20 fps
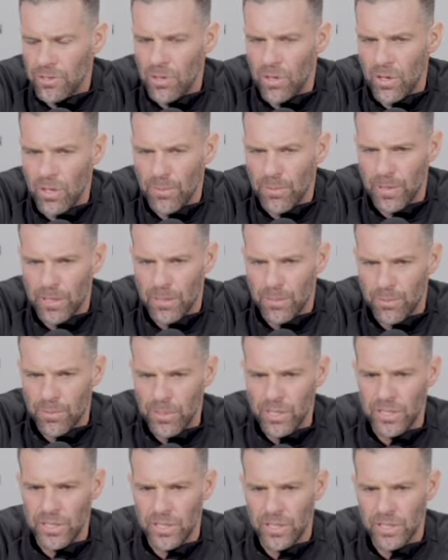talk about the
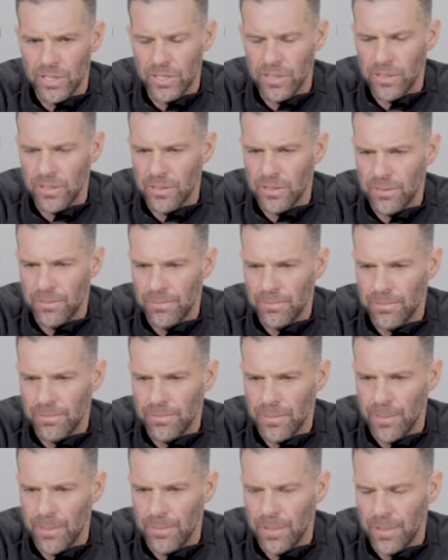preseason to
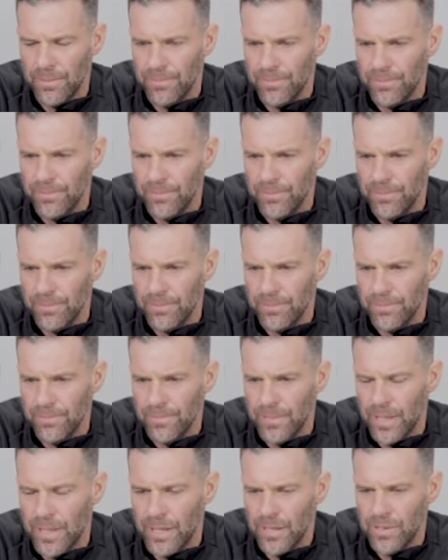maybe
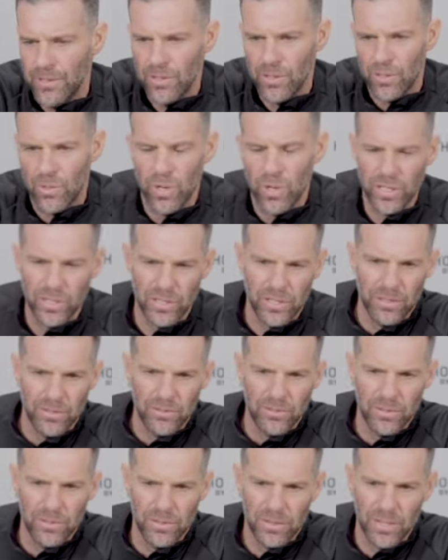get into your
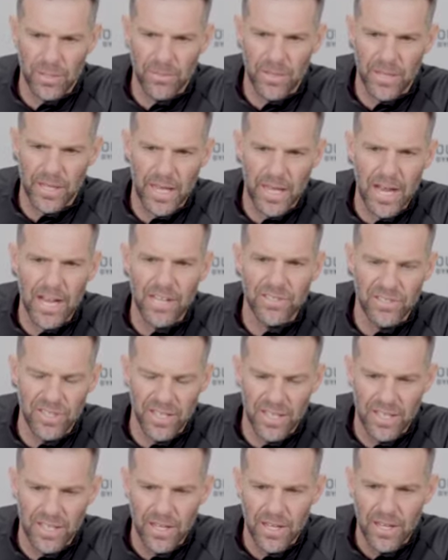question. But some of the guys
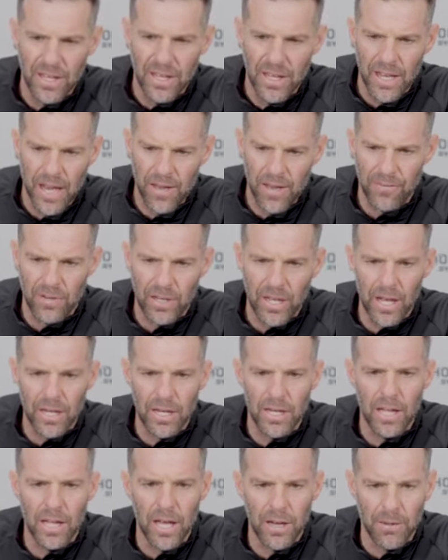that haven't
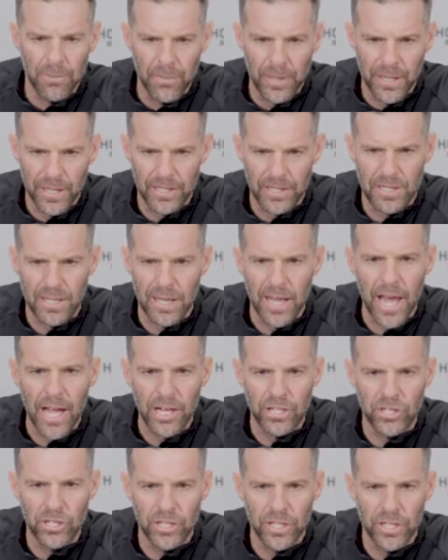gotten a lot of minutes
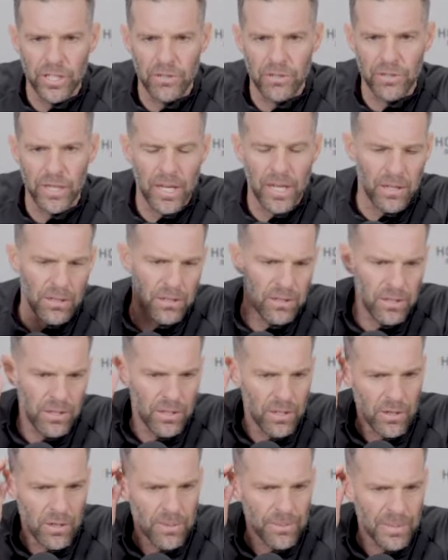last year that,
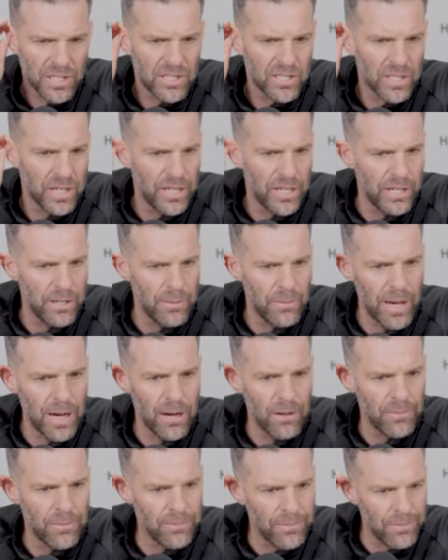you know, I'm excited
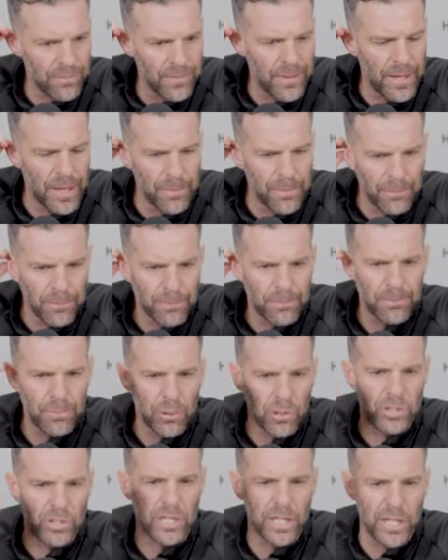about them
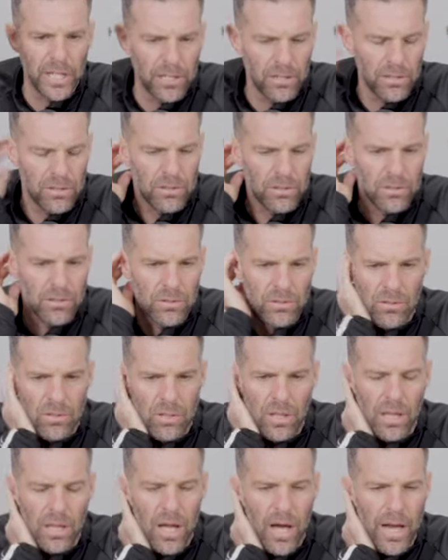pushing
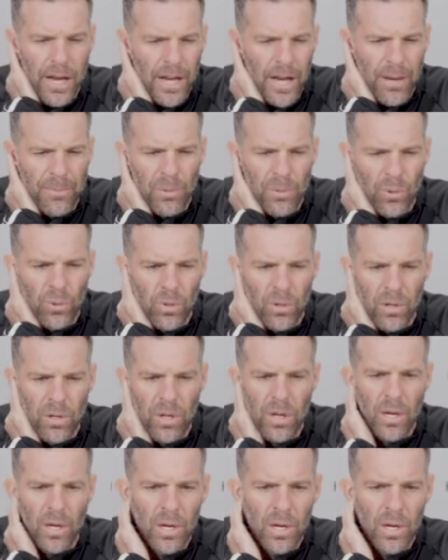into the lineup or